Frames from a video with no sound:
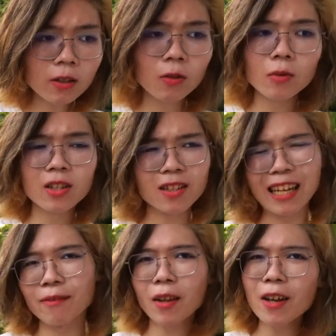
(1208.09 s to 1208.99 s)
So we just
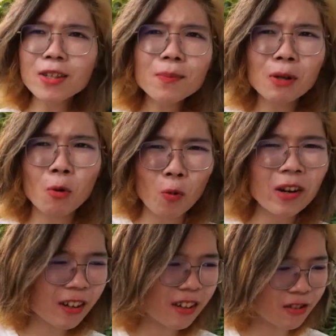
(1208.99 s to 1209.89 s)
like it's a bit weird.